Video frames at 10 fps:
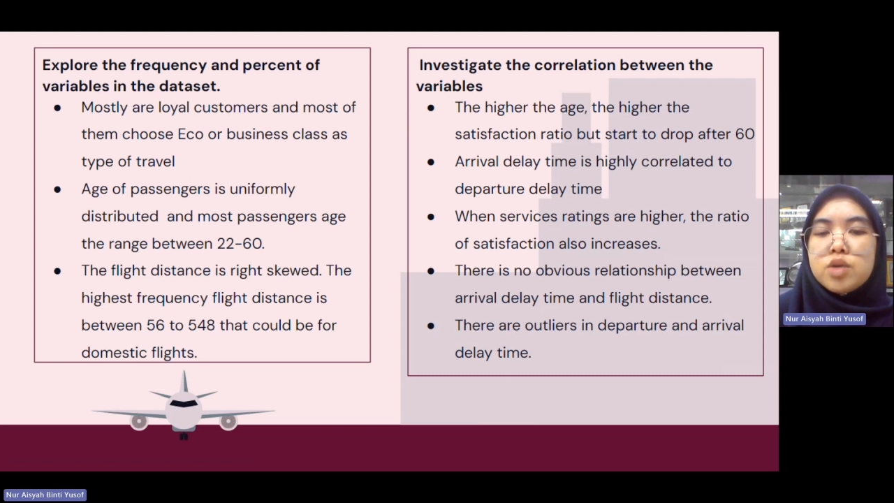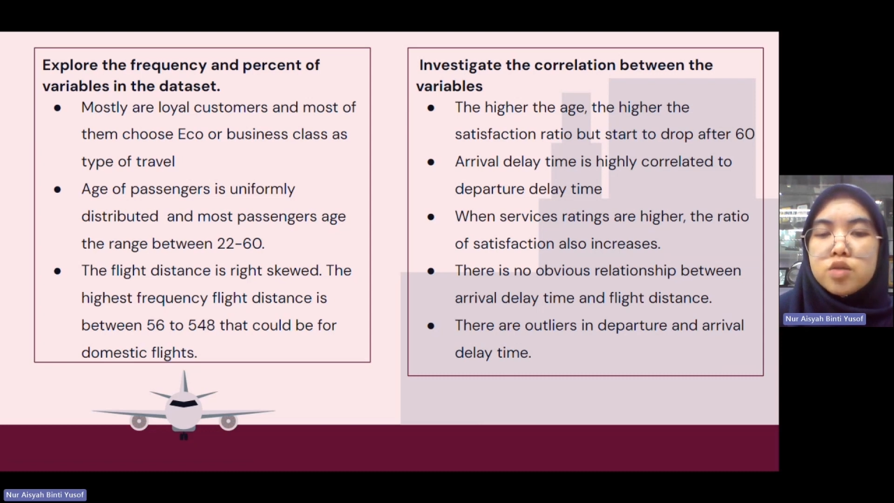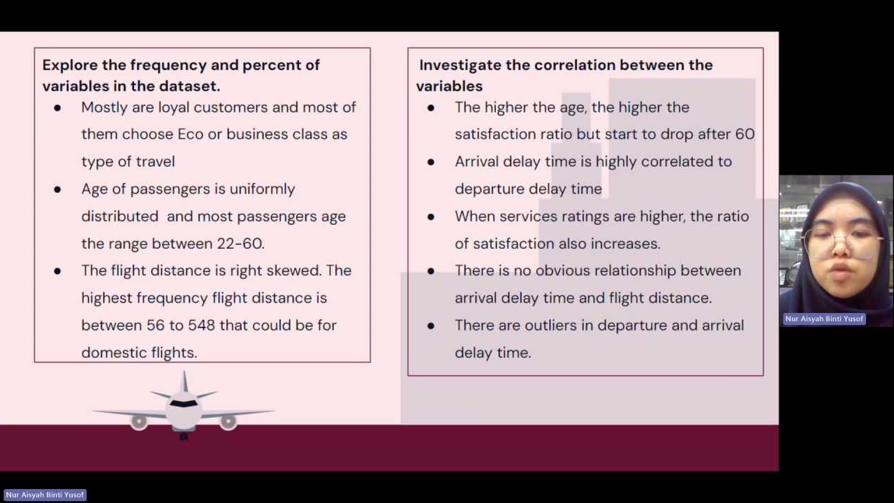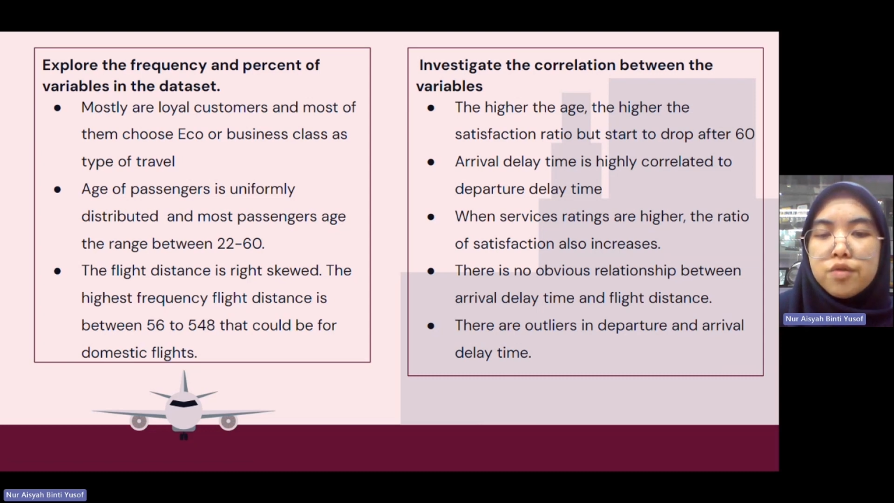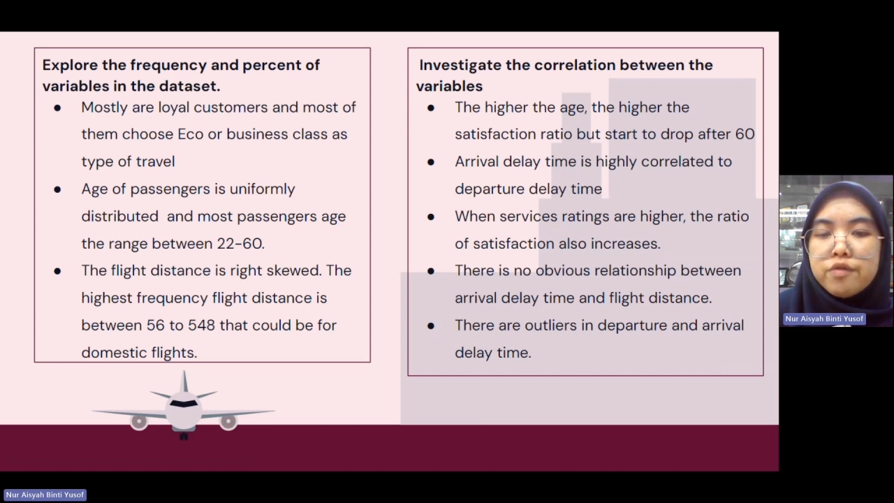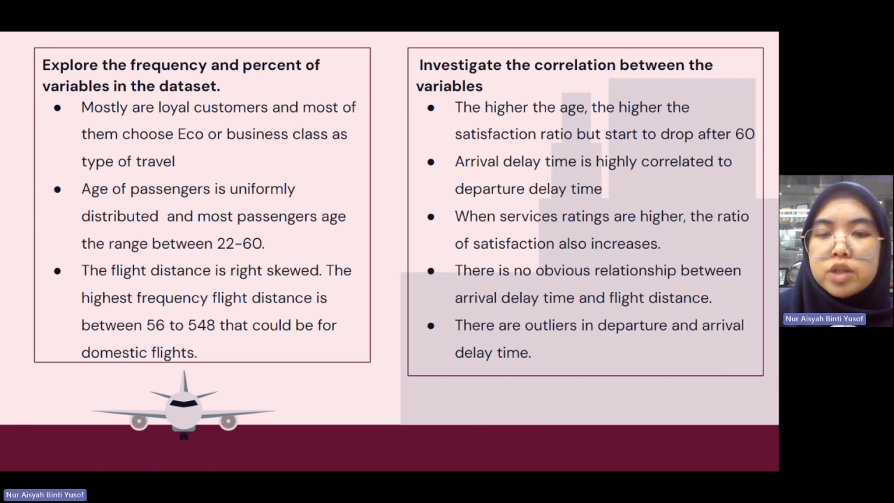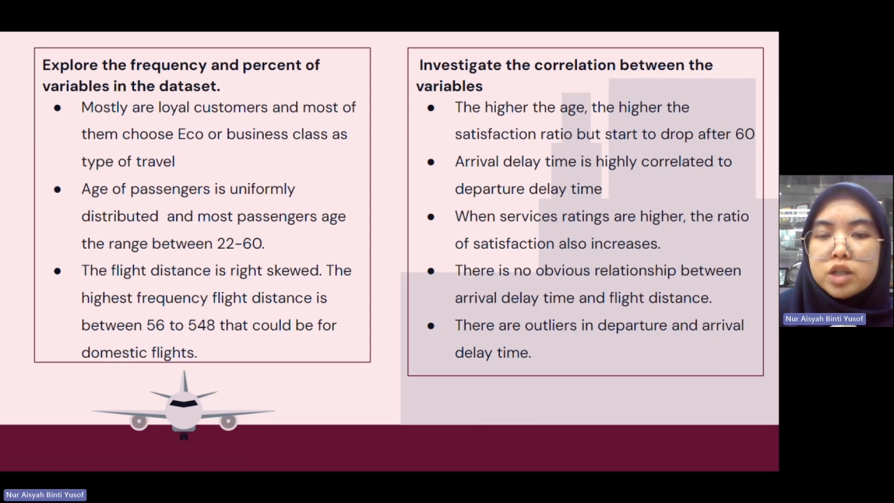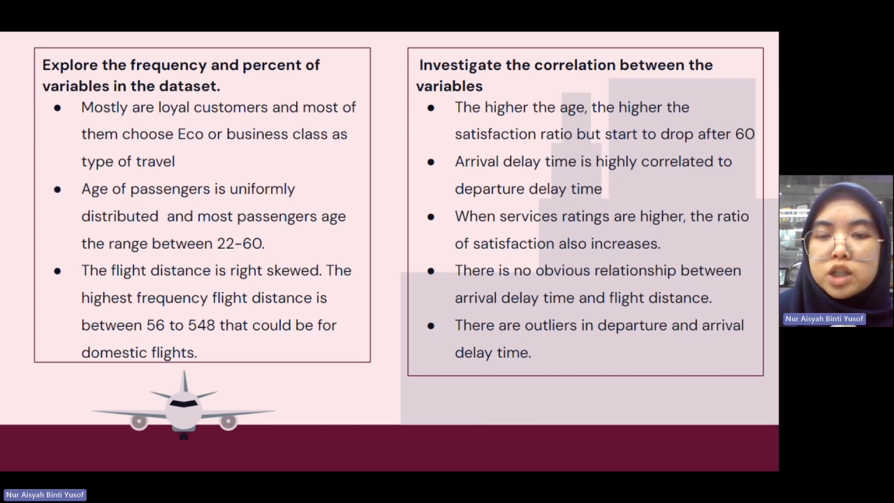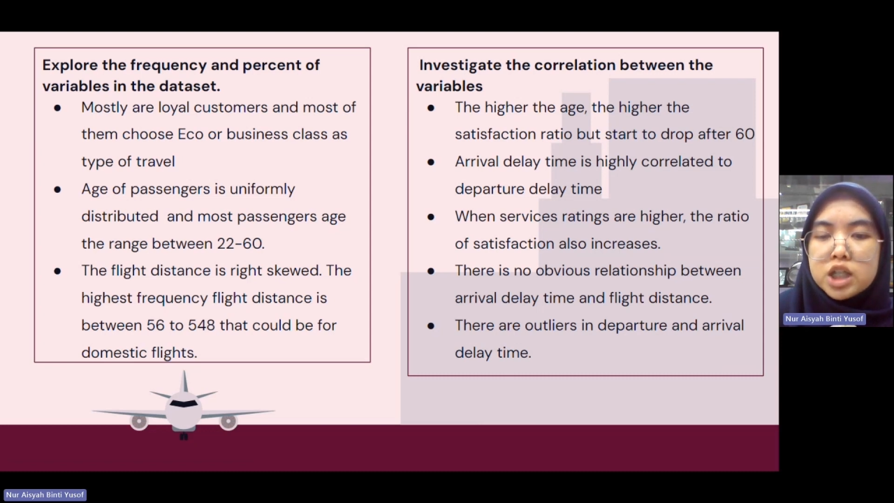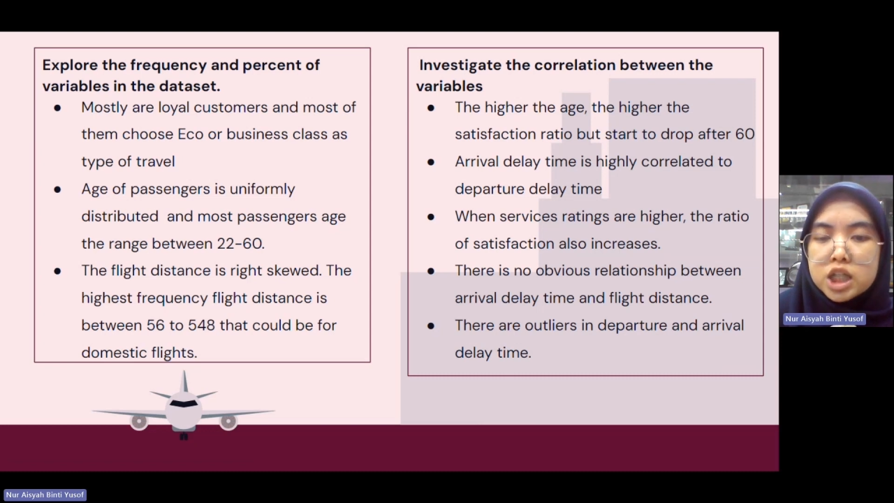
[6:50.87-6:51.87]
between
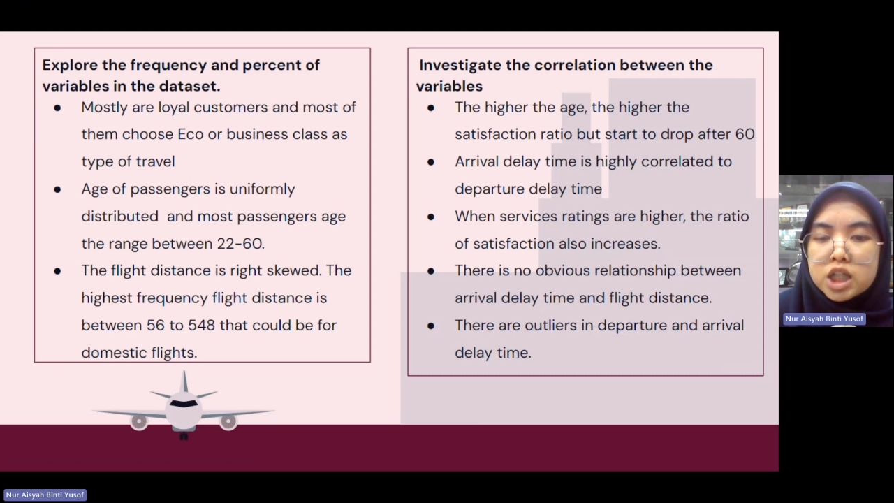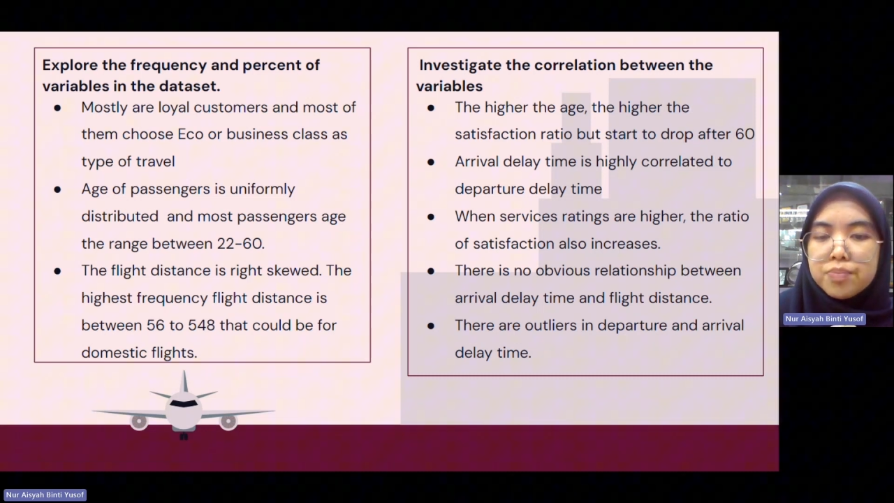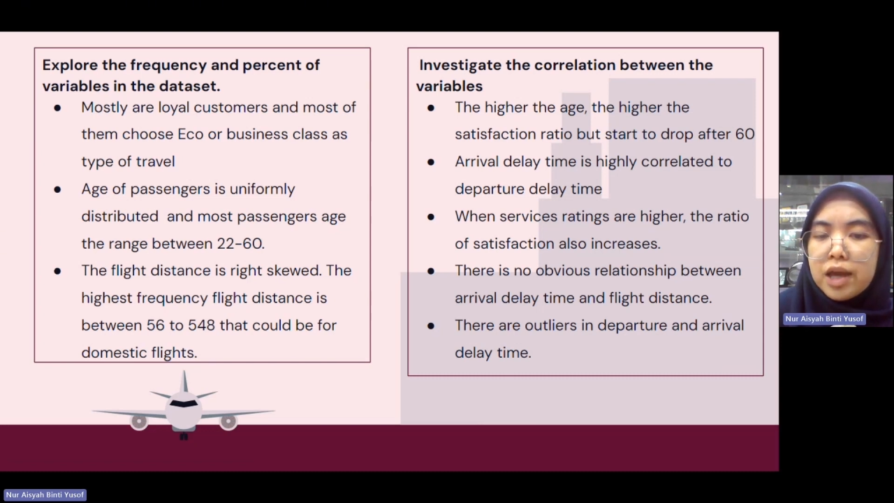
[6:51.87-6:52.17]
66